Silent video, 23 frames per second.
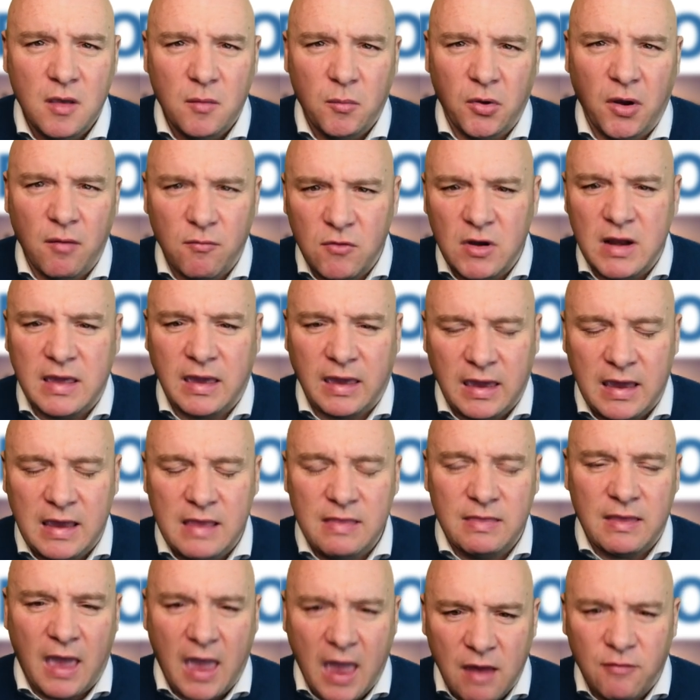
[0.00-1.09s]
But I'm really
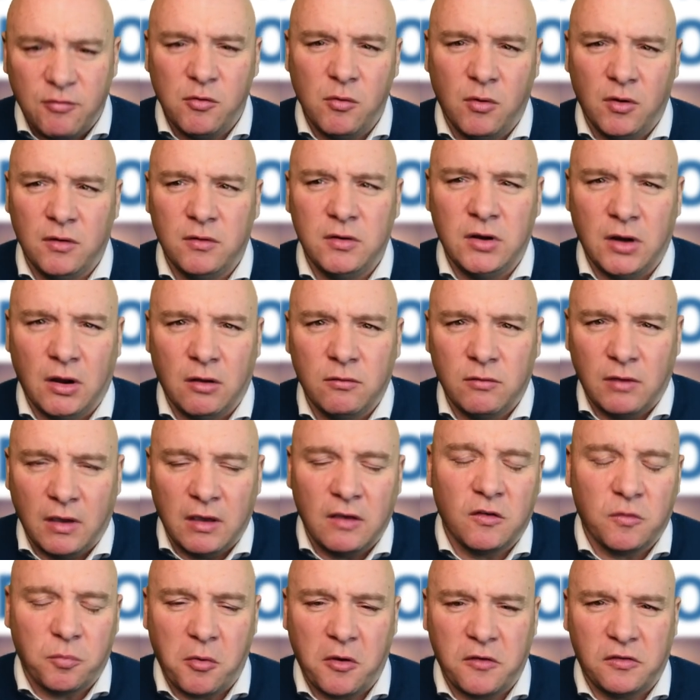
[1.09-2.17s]
keen that everyone,
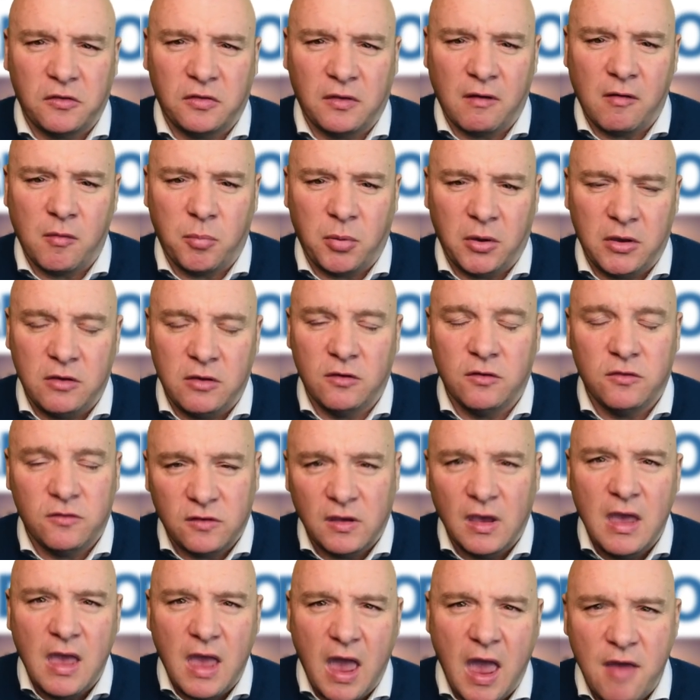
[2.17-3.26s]
expresses their opinions,
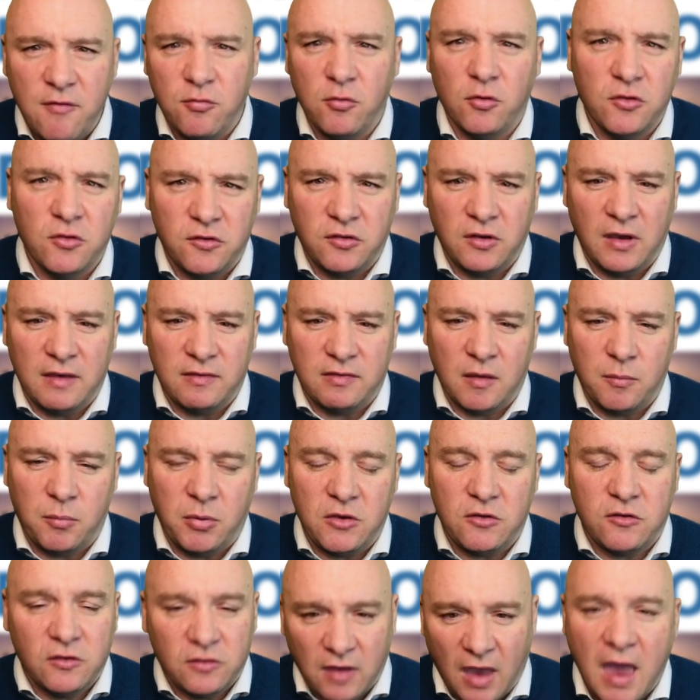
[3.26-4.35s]
everyone shares their
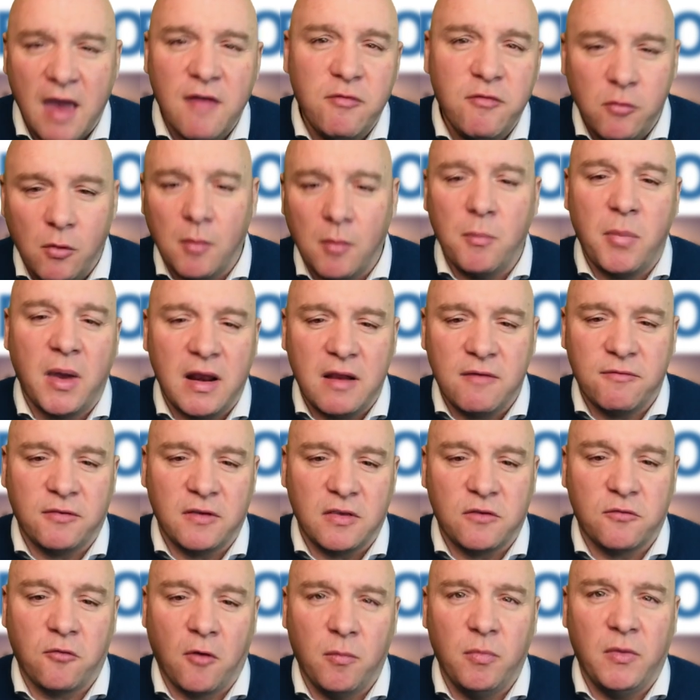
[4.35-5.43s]
pictures, everyone
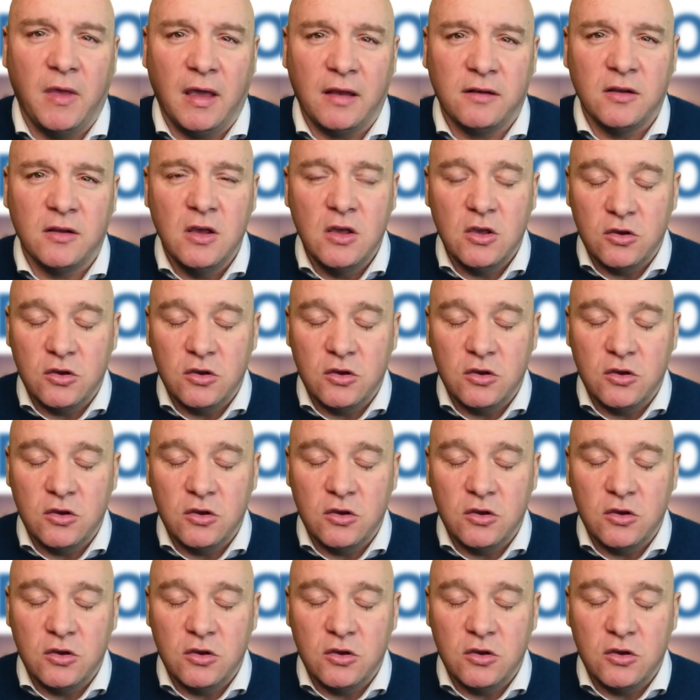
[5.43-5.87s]
benefits from that.